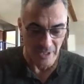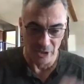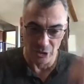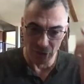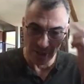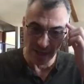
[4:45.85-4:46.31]

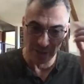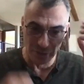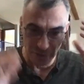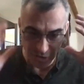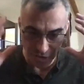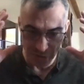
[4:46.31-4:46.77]
In your head,
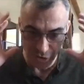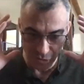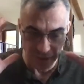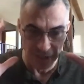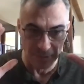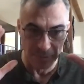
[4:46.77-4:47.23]
you see a
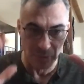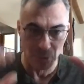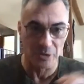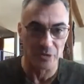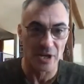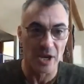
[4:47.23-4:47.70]
tree, but
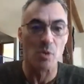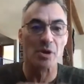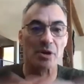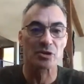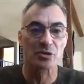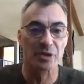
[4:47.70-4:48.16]
when you say, I
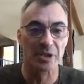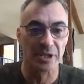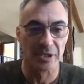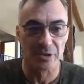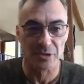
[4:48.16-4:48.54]
want a tree,